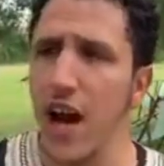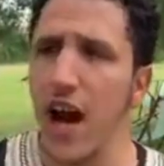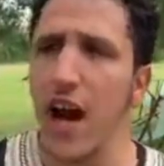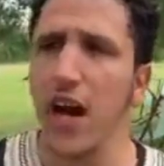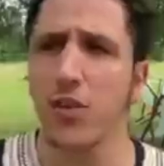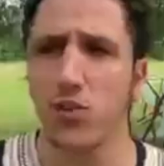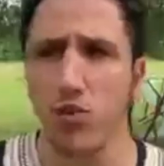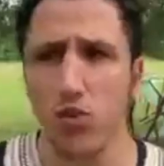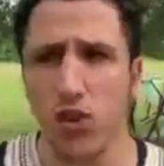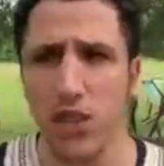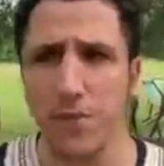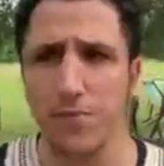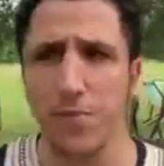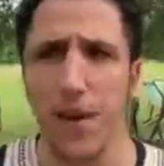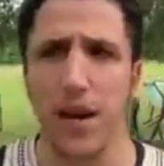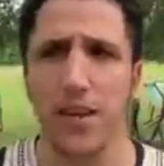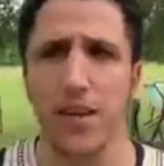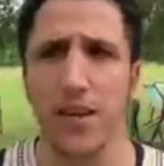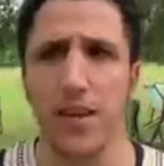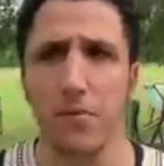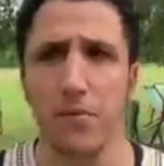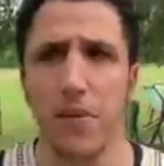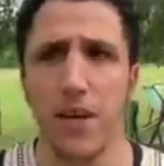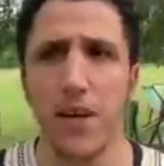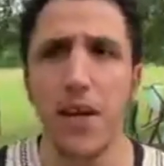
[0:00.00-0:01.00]
I do respect
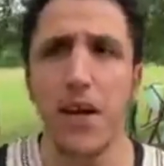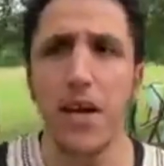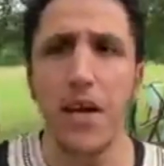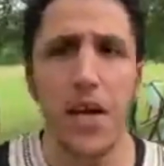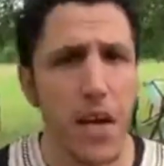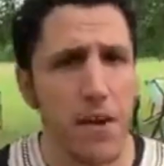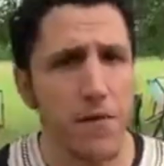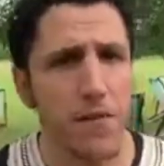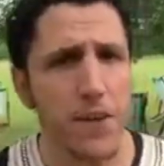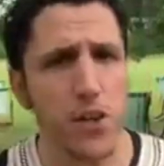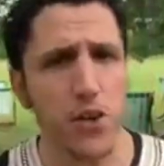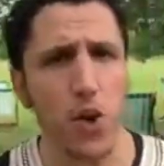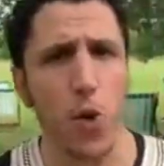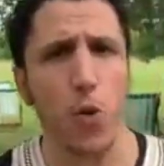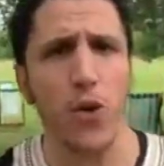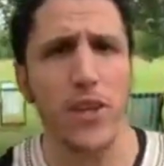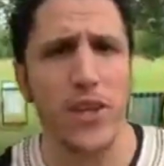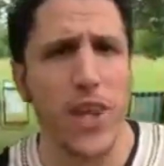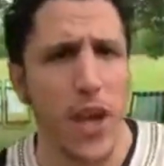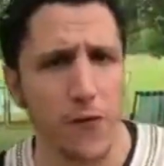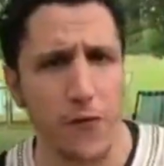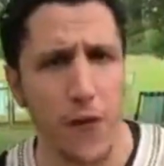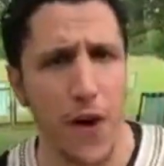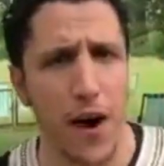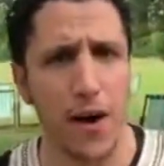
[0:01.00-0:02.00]
them, even though we
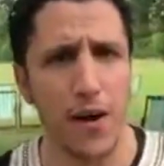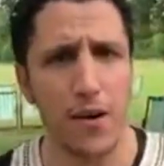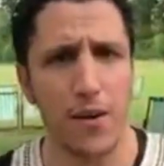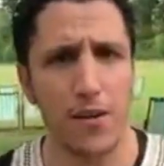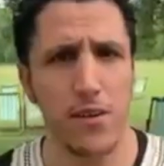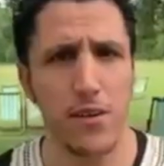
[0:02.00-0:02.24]
differ.